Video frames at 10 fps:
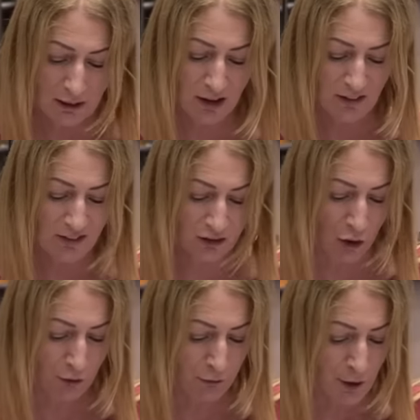in this
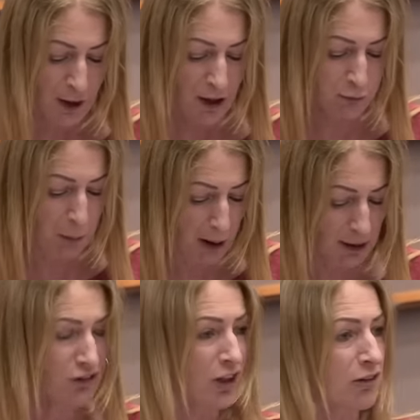stuff. If
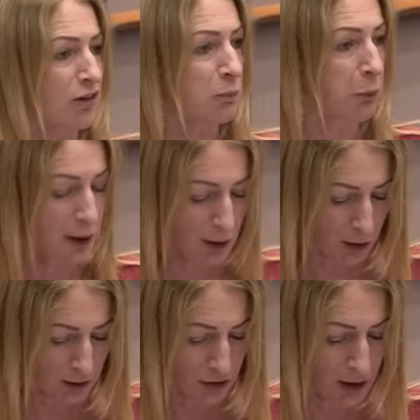politics is
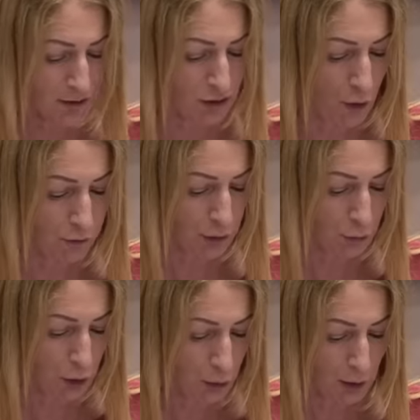prioritised over the
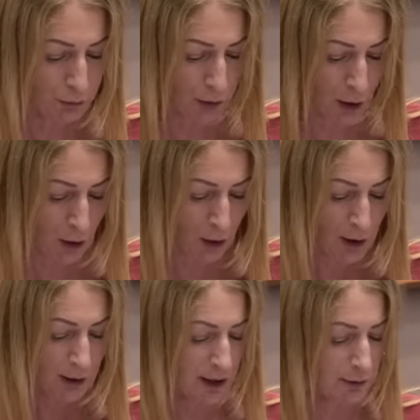rule of law,
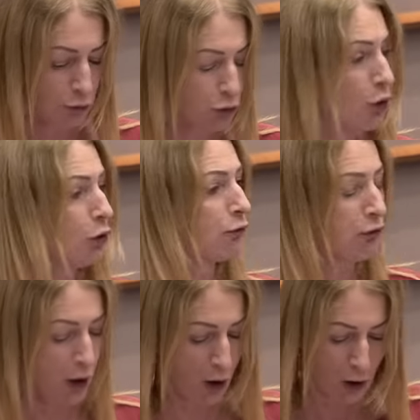then the rule of
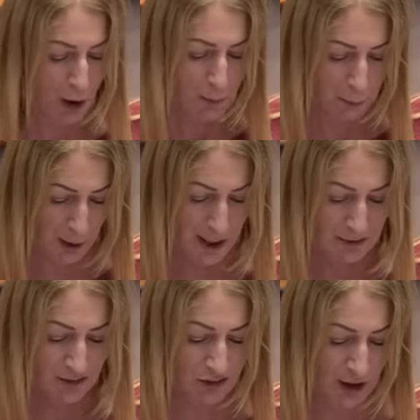law
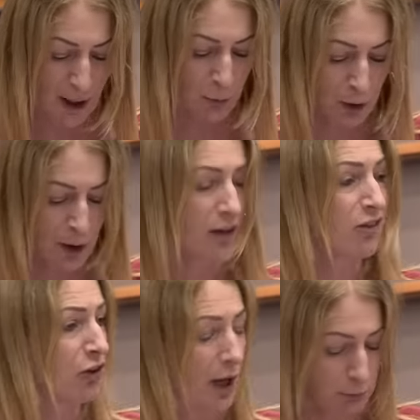breaks down.
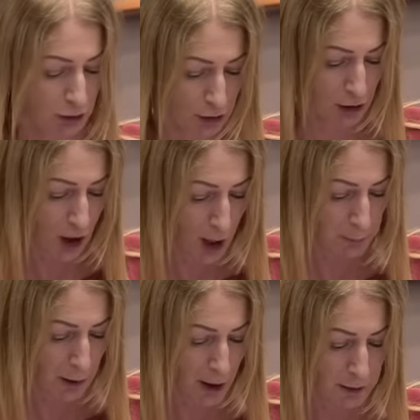It's time to
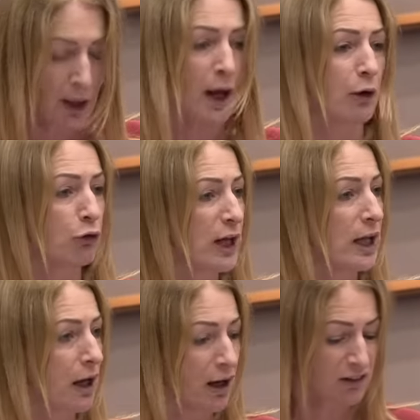cop on and
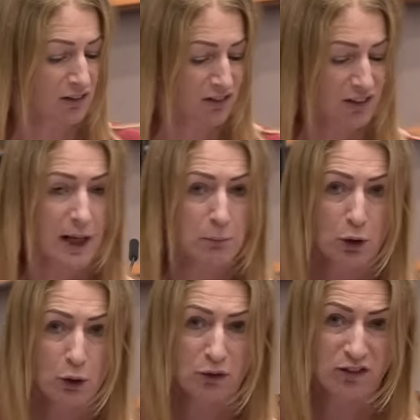realise the same
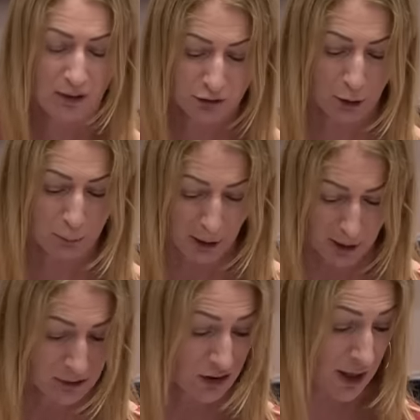rules have to
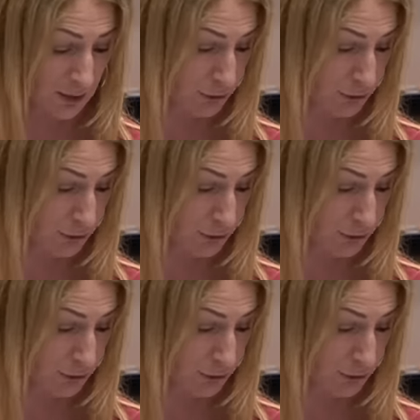apply to